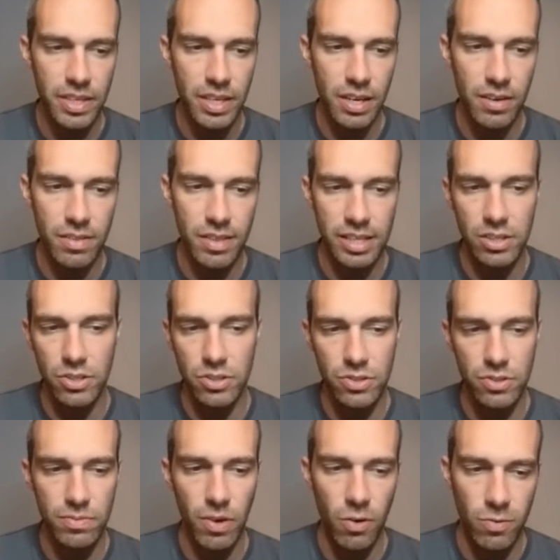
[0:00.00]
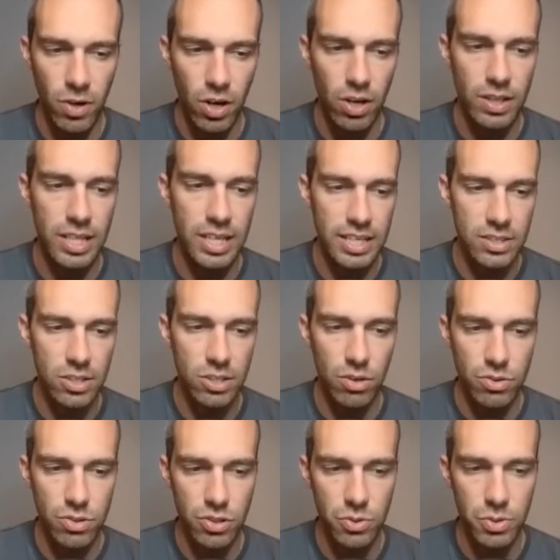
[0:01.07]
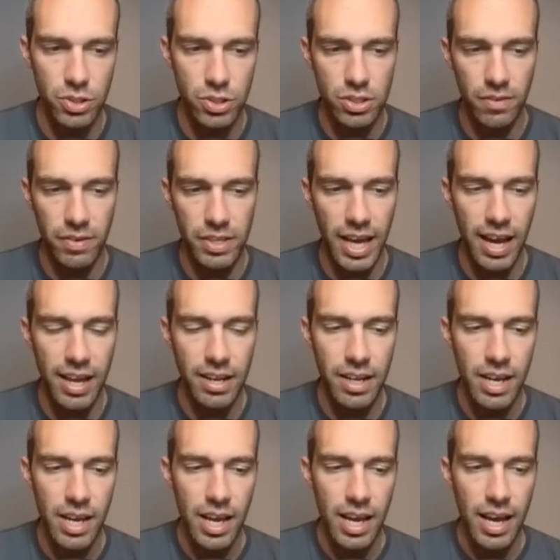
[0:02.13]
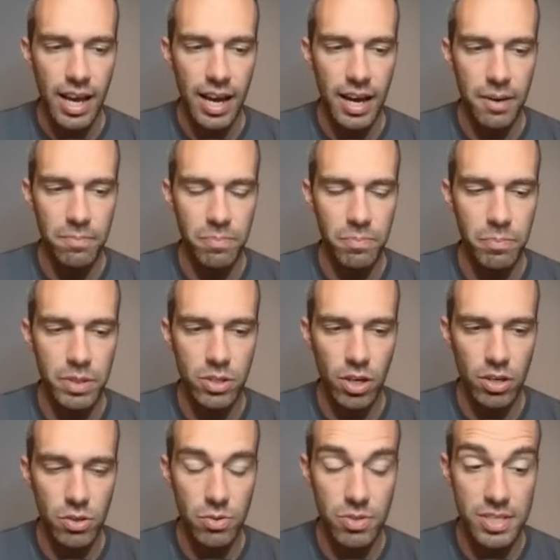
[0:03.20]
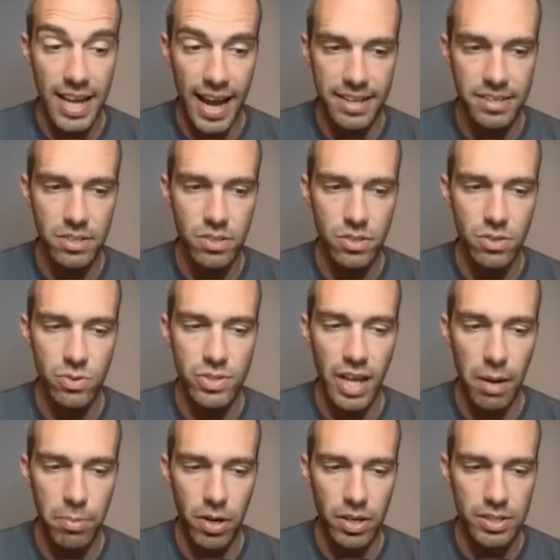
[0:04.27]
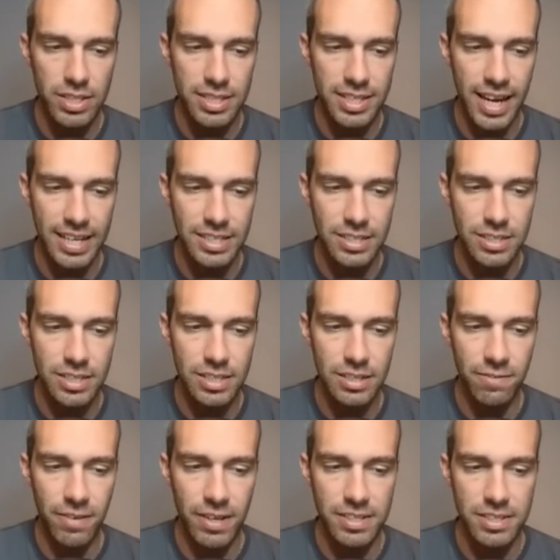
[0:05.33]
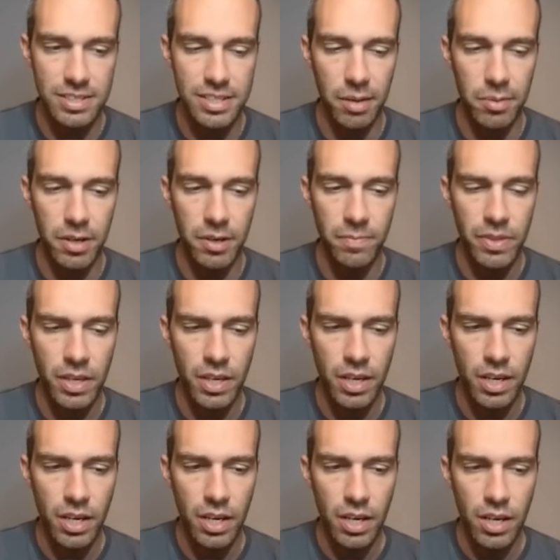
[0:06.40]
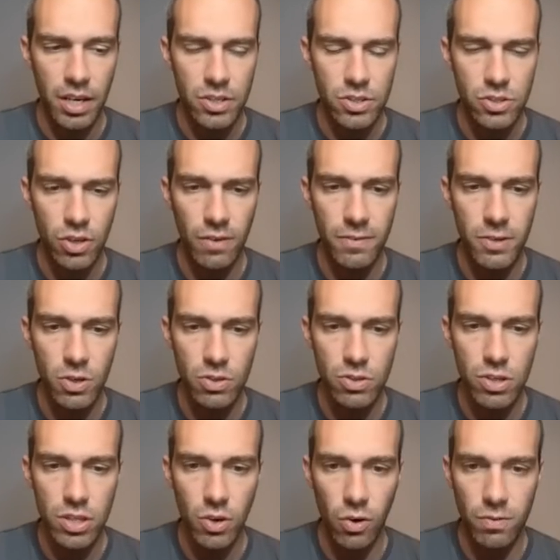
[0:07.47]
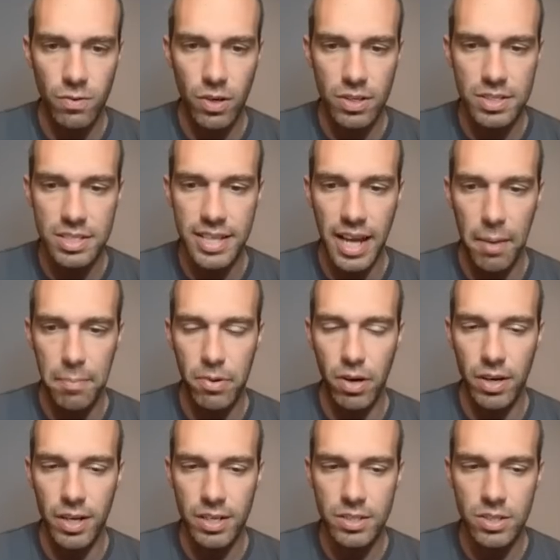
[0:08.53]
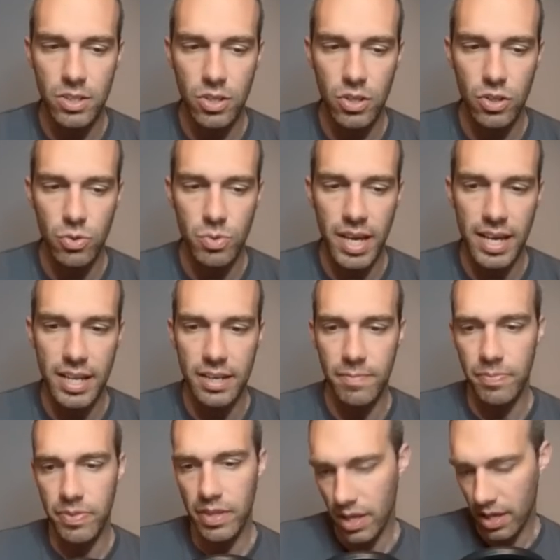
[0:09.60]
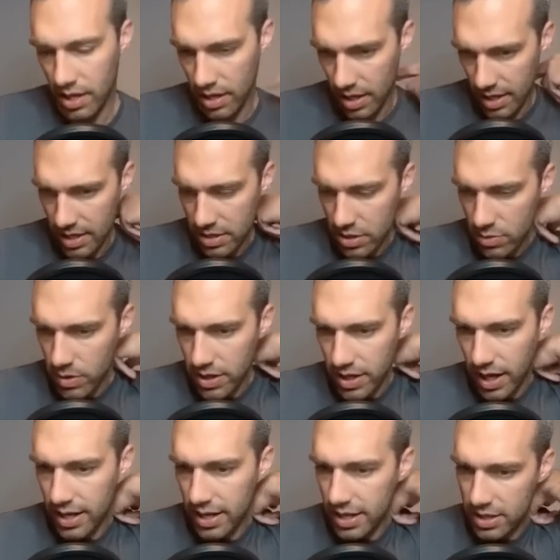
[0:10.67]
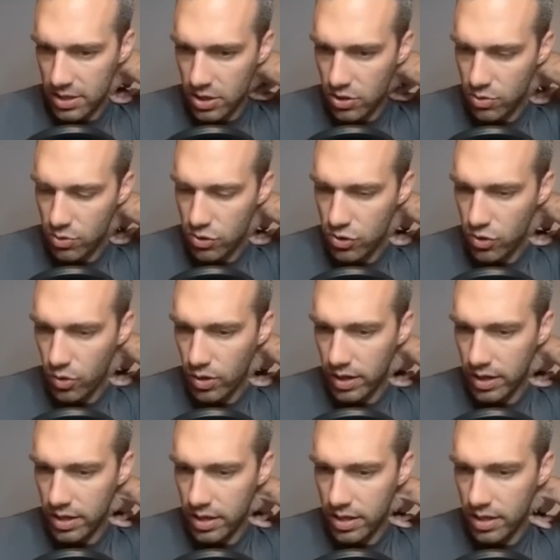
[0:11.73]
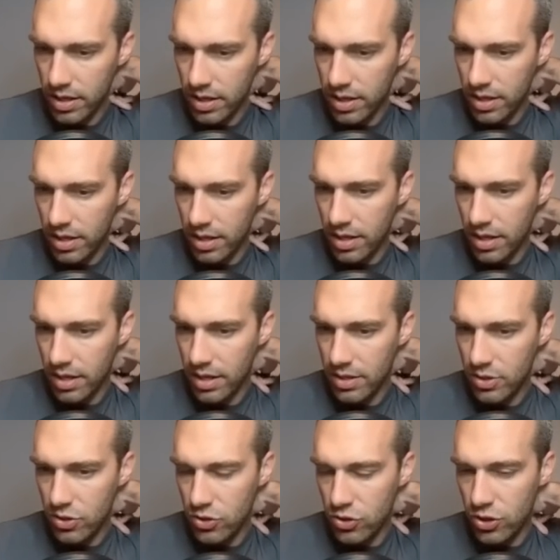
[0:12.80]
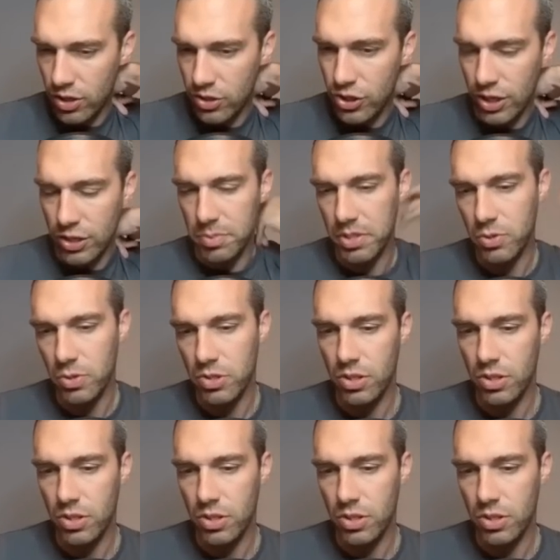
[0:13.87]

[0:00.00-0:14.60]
Like there's overall, leads, closer, switches, stuff like that. But there's also stats. So stat product, attack, defense, and stamina. So if you go to the overall stat product, you get, this is where you kind of need to use your judgment to a certain